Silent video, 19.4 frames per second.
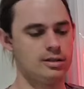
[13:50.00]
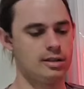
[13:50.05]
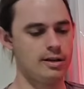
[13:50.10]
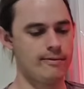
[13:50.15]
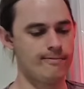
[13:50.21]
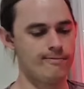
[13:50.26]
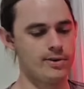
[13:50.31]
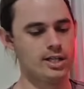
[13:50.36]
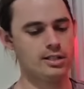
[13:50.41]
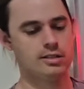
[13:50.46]

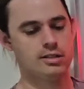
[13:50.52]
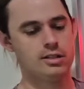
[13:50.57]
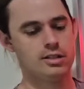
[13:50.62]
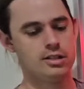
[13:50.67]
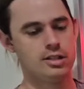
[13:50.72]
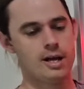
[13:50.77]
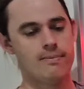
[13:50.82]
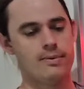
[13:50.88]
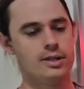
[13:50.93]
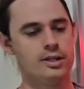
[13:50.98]
invest in
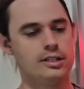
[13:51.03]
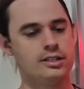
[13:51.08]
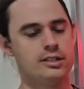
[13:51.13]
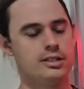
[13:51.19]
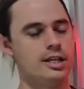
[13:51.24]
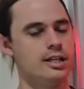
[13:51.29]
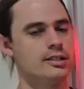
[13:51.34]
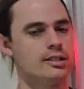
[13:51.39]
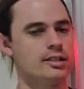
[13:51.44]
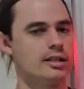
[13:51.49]
Japanese
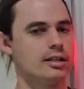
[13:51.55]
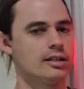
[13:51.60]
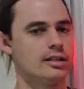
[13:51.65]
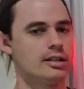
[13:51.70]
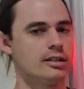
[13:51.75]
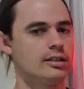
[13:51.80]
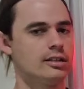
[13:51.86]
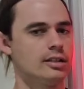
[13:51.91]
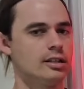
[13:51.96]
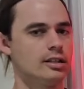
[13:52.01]
sets that I
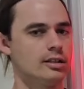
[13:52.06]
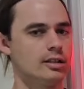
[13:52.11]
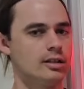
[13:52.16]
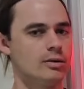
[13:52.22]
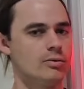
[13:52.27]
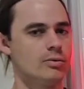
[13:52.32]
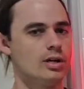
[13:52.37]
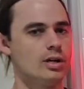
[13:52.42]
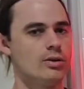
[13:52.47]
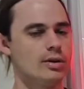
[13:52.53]
think are going to go
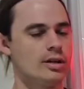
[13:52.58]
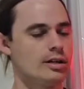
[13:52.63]
well.